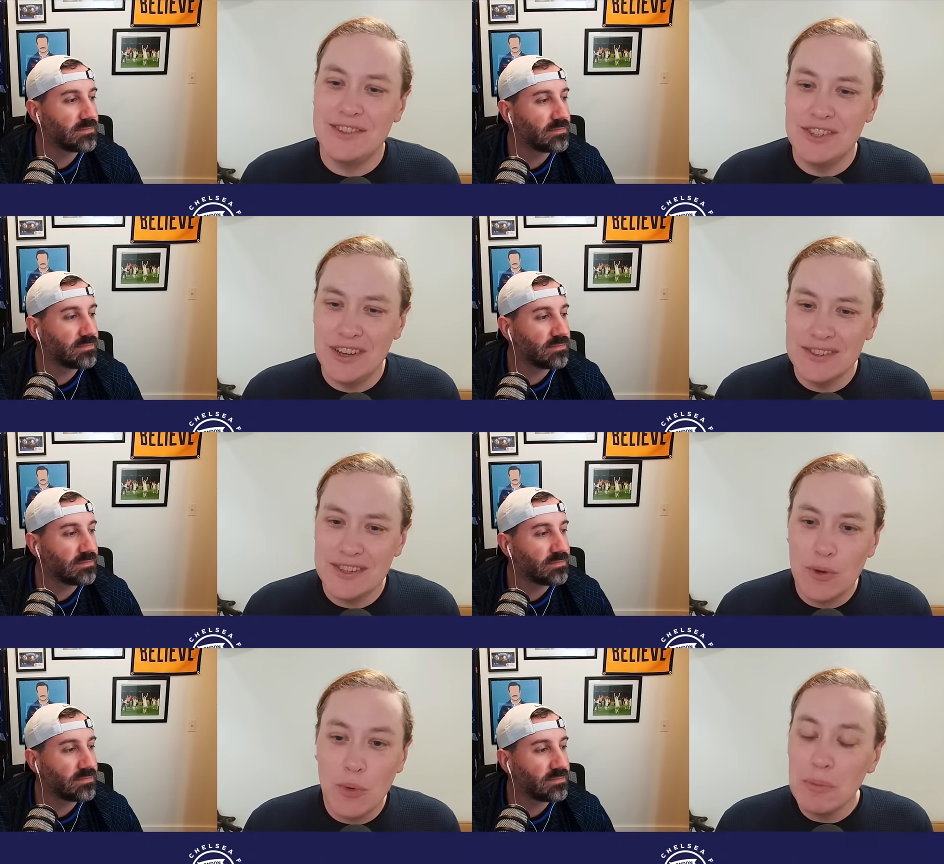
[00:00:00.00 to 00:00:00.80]
Speaker 1: to
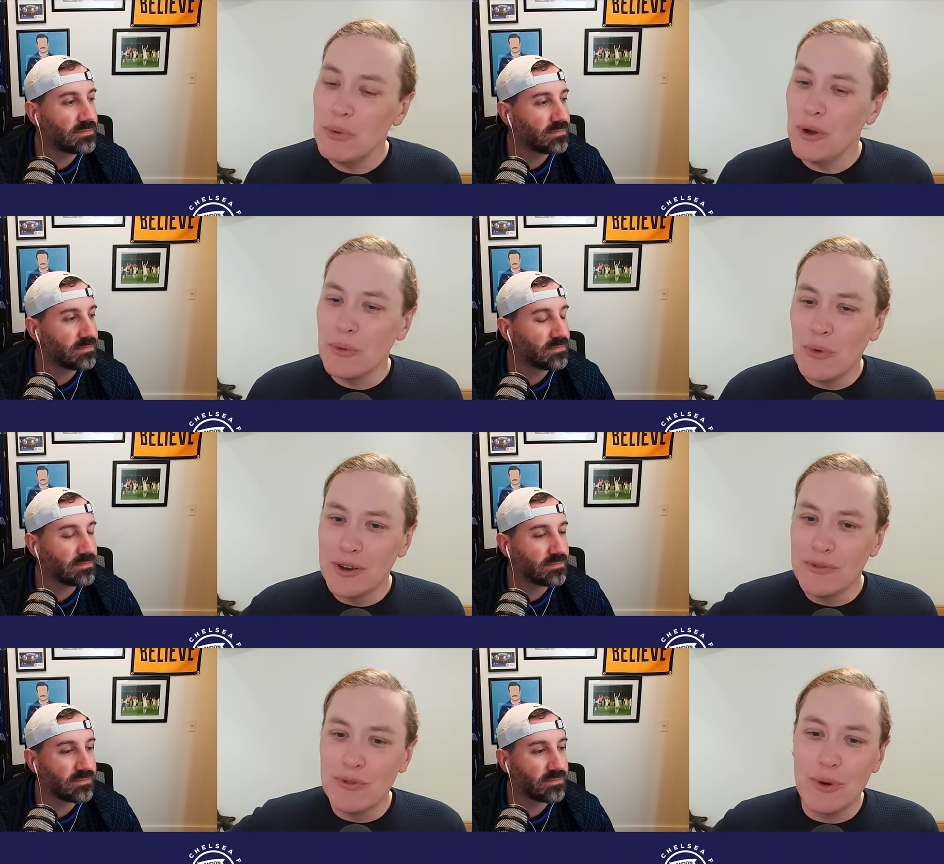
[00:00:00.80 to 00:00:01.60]
Chelsea,
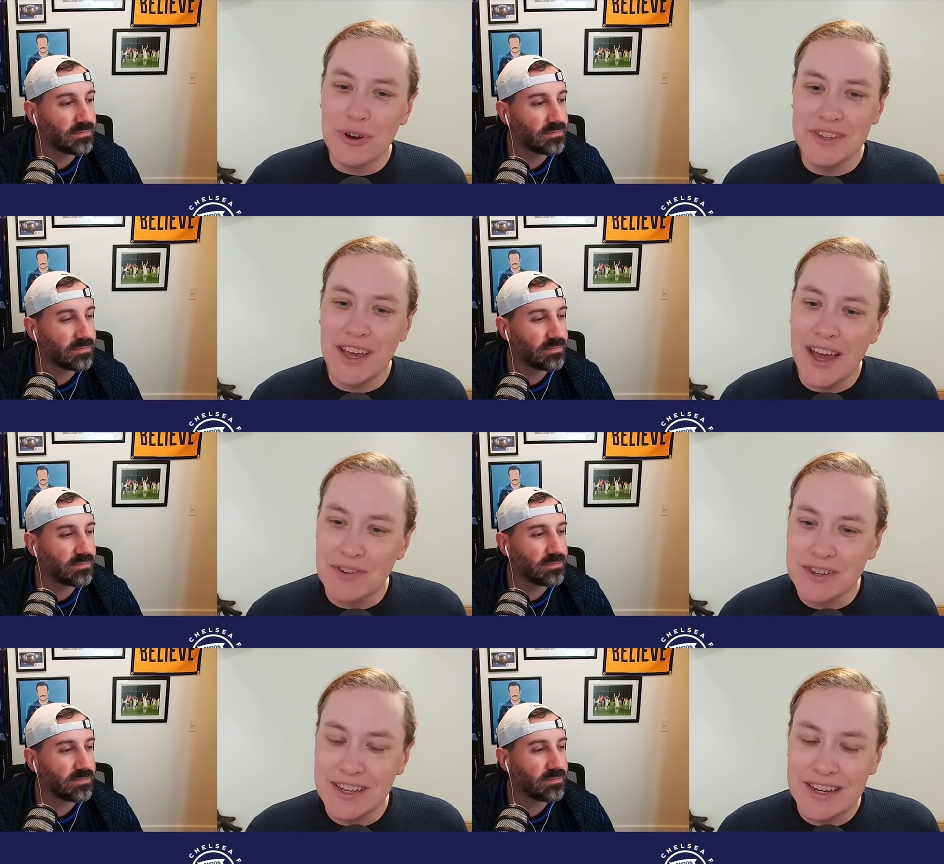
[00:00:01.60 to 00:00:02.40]
1.14 to
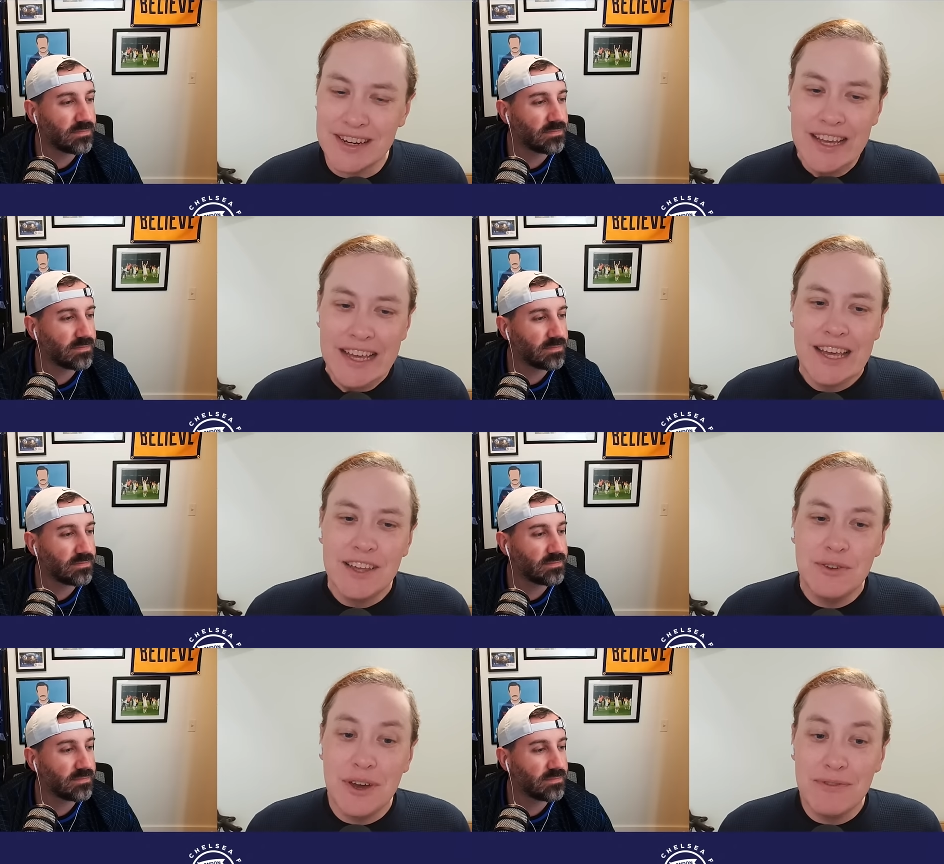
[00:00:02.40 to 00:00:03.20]
Everton.
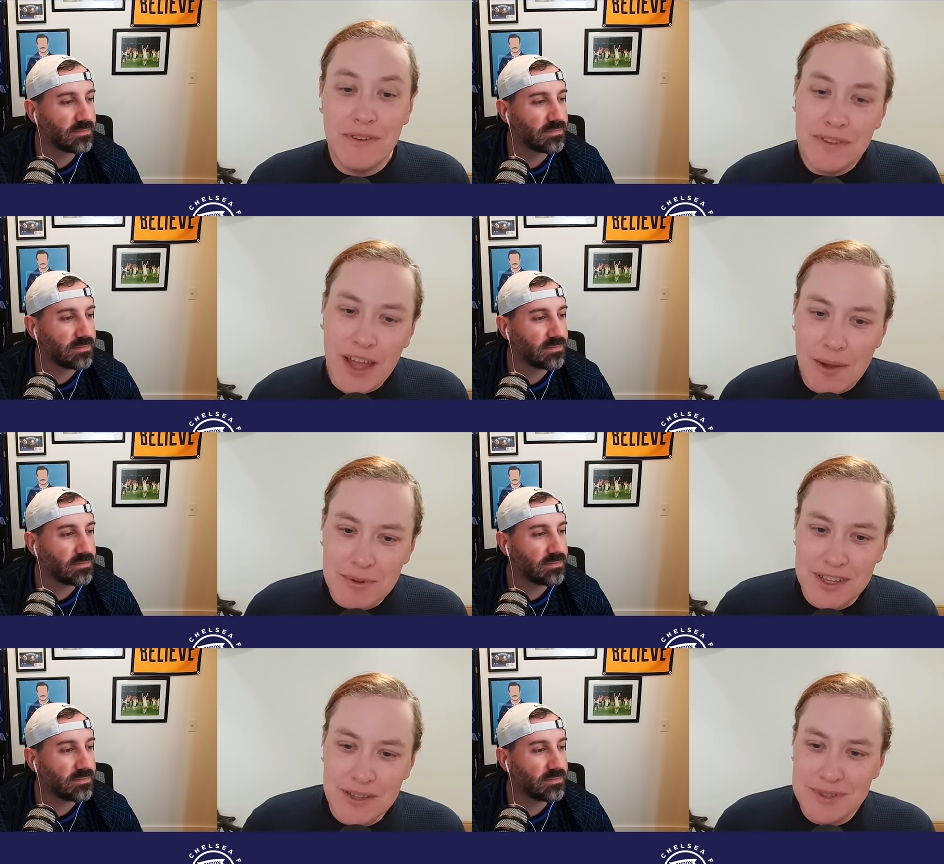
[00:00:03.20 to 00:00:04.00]
You had
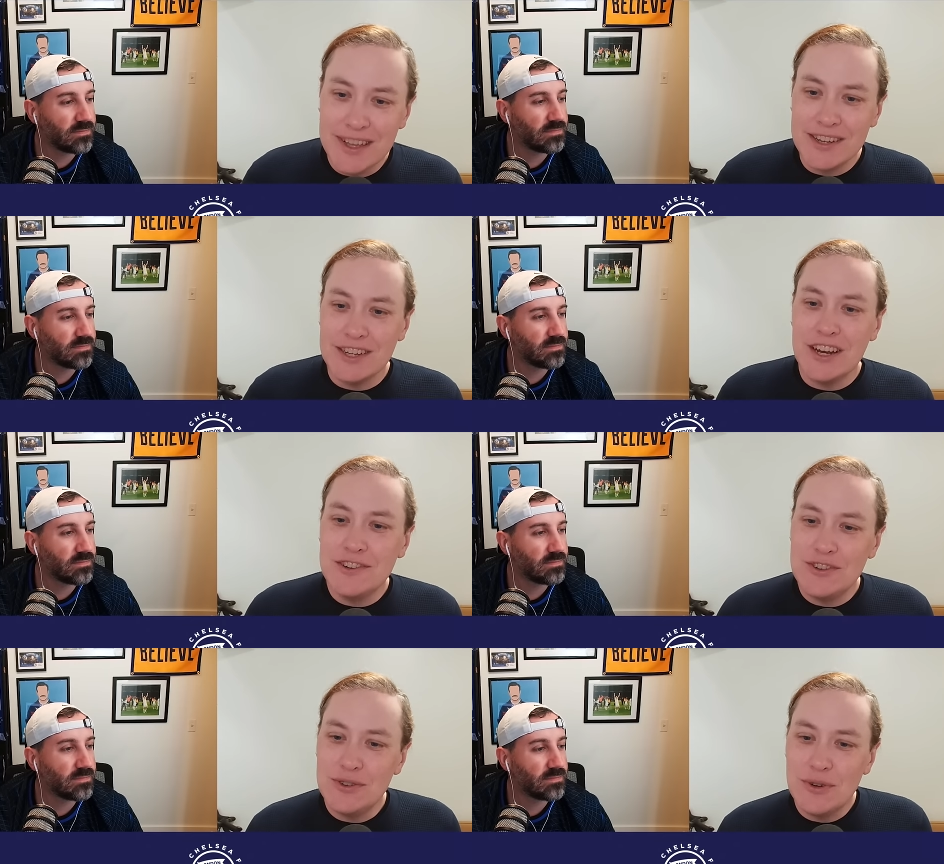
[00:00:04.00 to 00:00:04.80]
59% of the possession
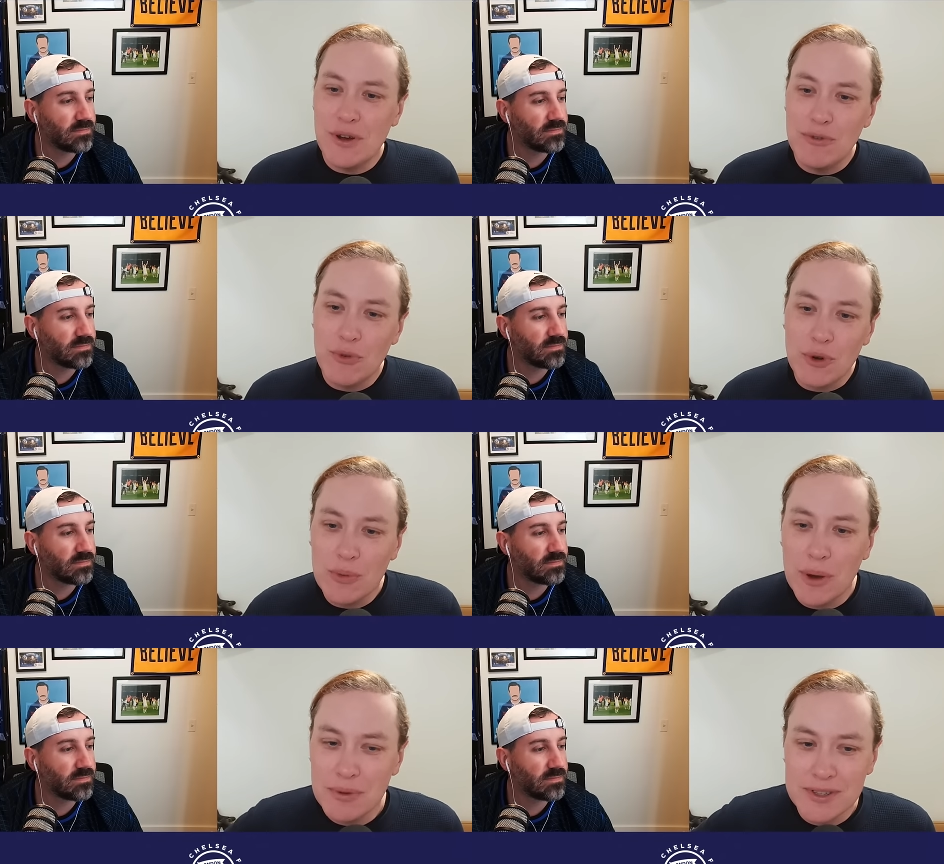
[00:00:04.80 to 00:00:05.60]
to
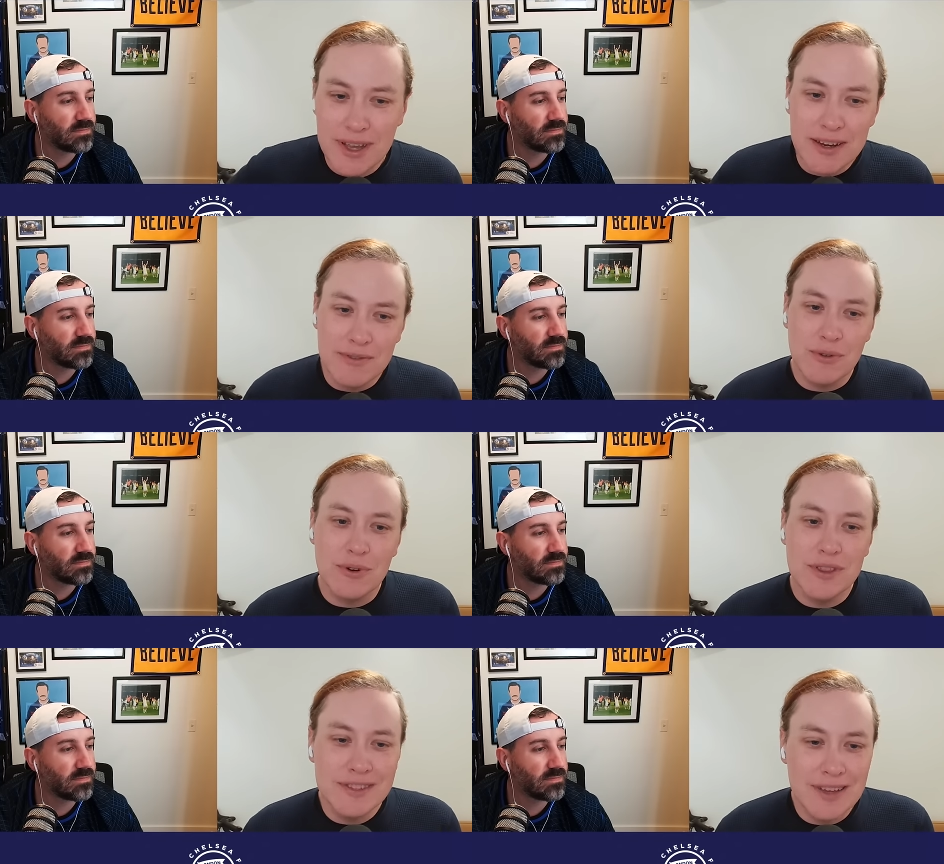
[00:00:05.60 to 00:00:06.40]
41%
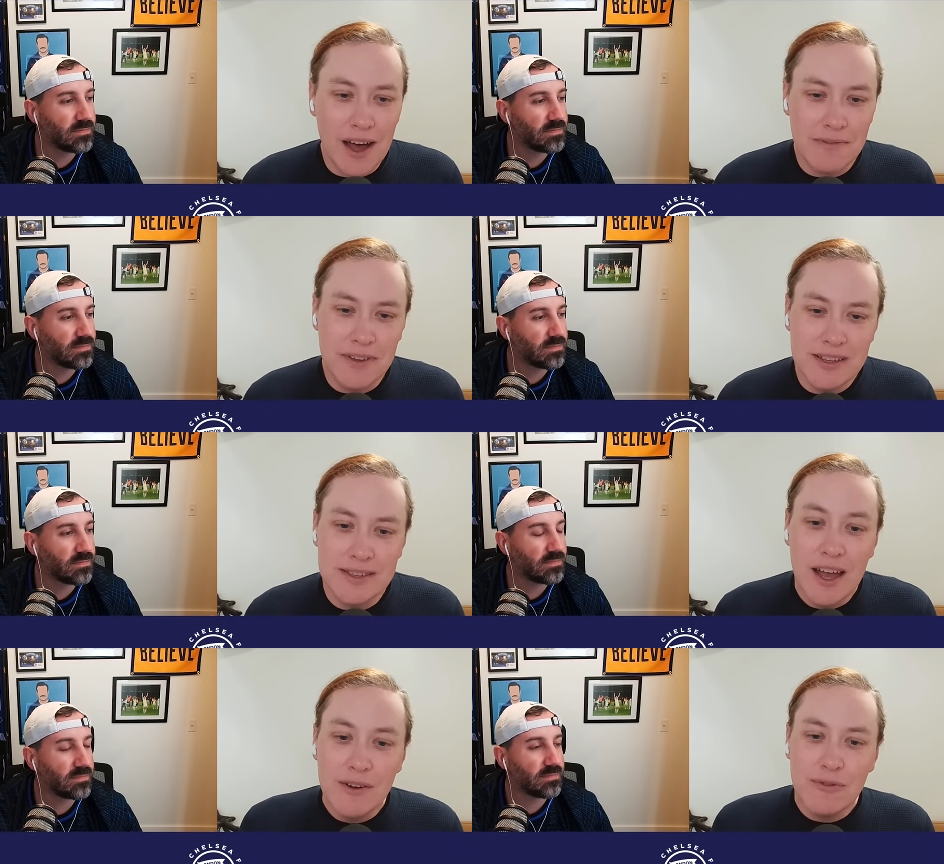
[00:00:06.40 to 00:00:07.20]
for the Toffees,
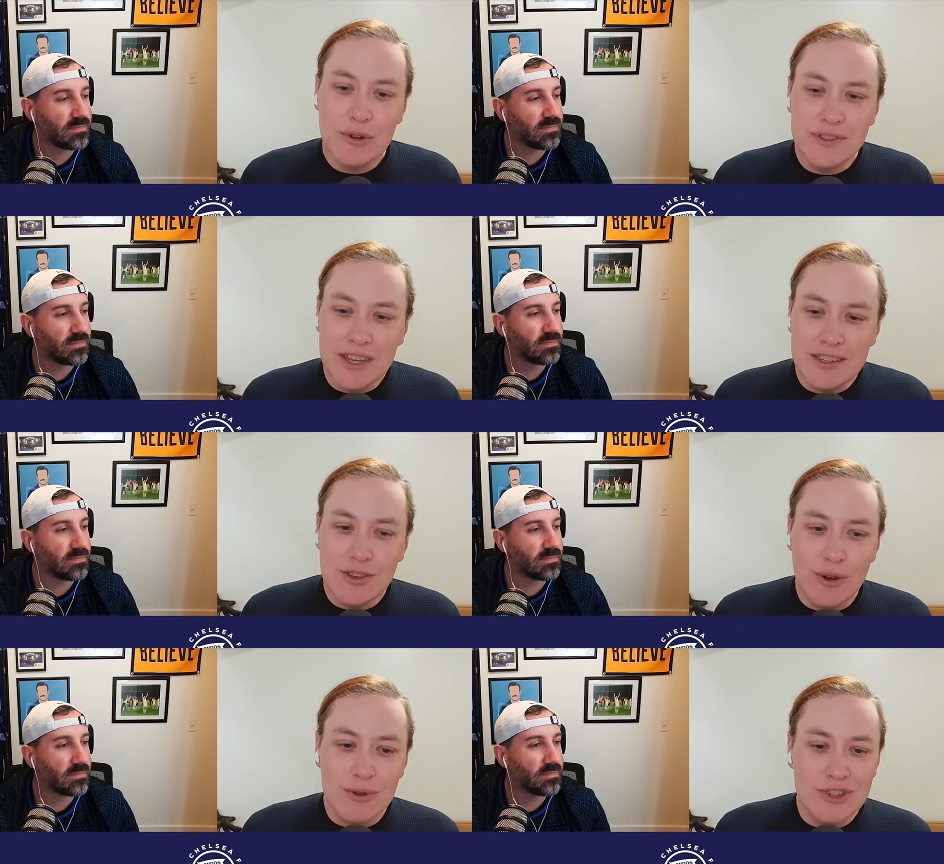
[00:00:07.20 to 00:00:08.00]
14
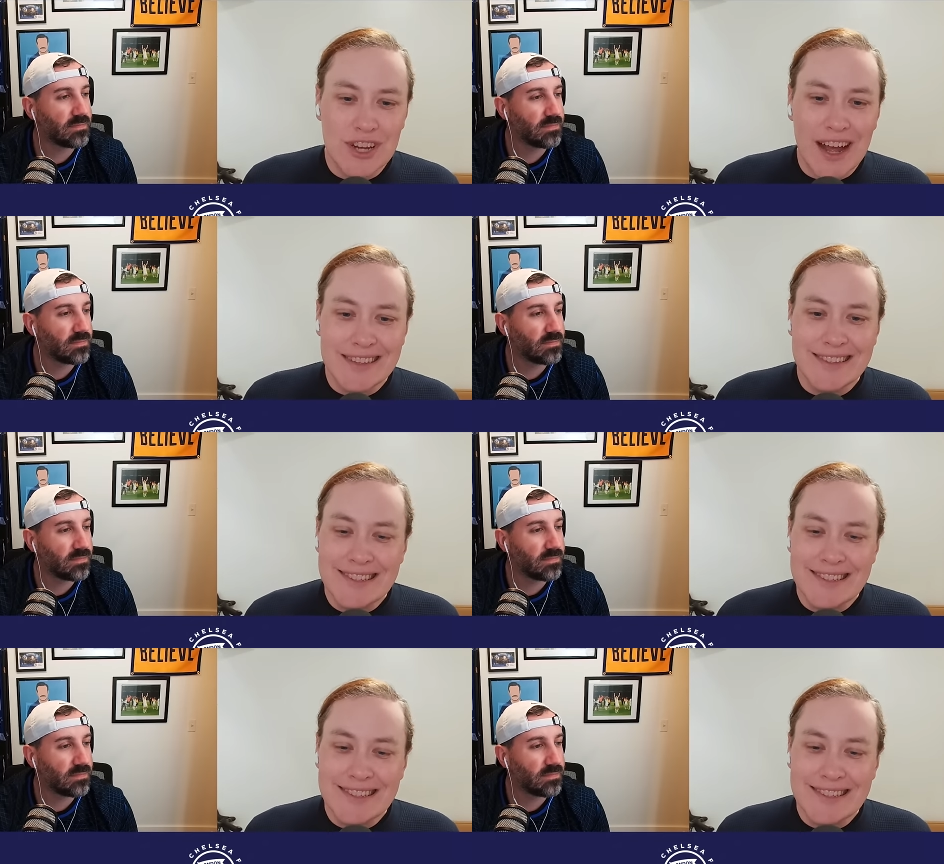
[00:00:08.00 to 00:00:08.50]
total shots,